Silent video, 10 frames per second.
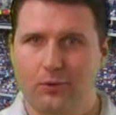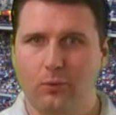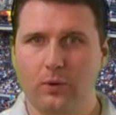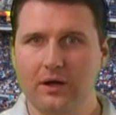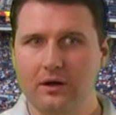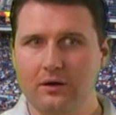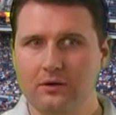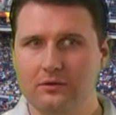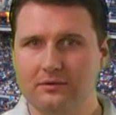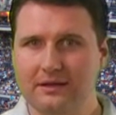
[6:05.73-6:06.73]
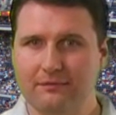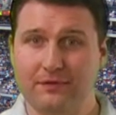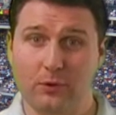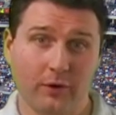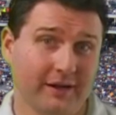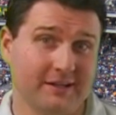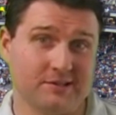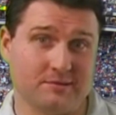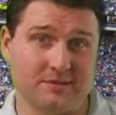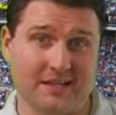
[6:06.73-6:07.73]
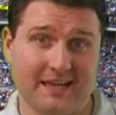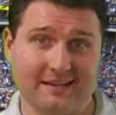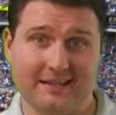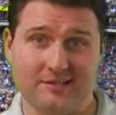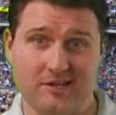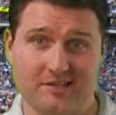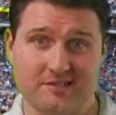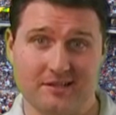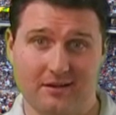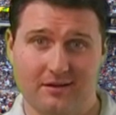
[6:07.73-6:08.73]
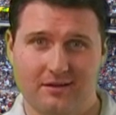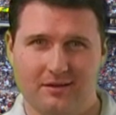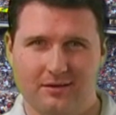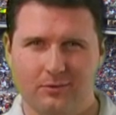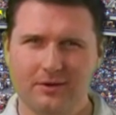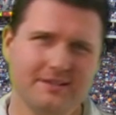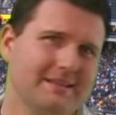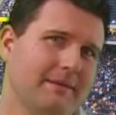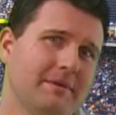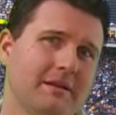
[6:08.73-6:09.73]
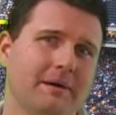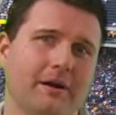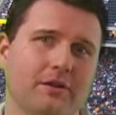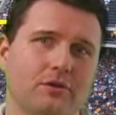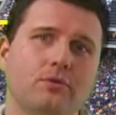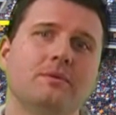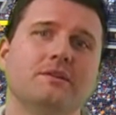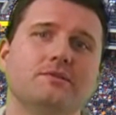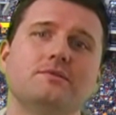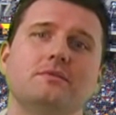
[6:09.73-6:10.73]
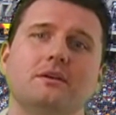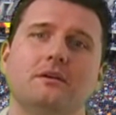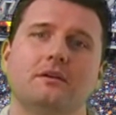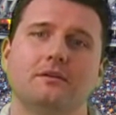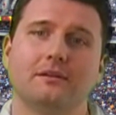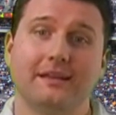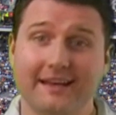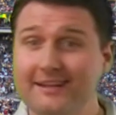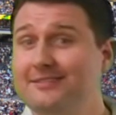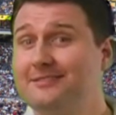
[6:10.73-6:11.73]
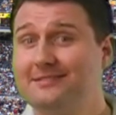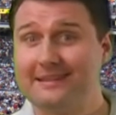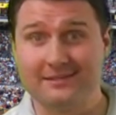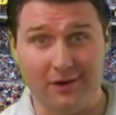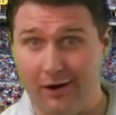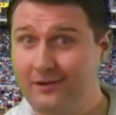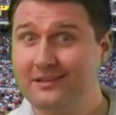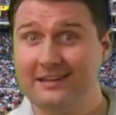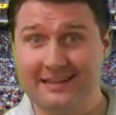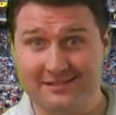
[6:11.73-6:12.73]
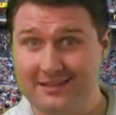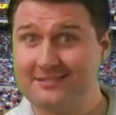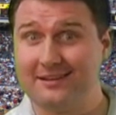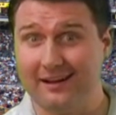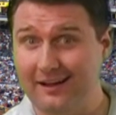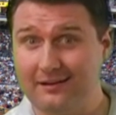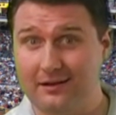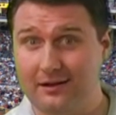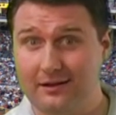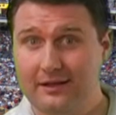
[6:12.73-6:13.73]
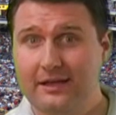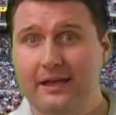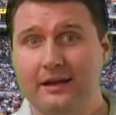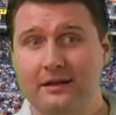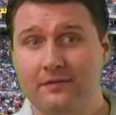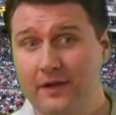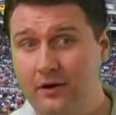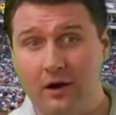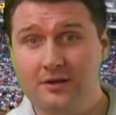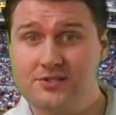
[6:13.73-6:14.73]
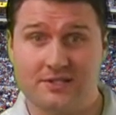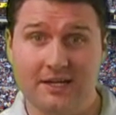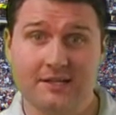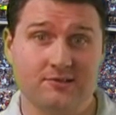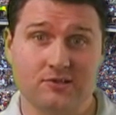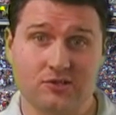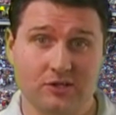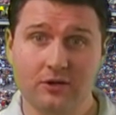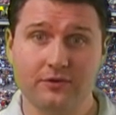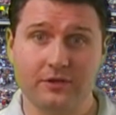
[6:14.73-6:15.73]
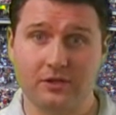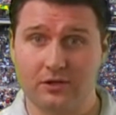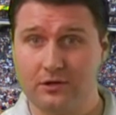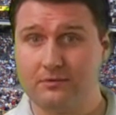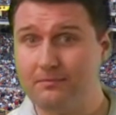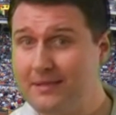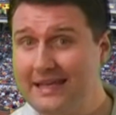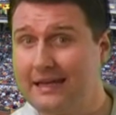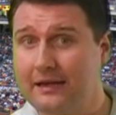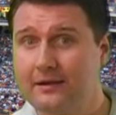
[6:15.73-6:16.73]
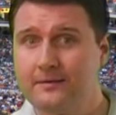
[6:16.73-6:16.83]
Well, if the organisms can't digest it, what does that mean about humans? Yes, it's hard to digest a hot dog. And then there are studies that show that cured meat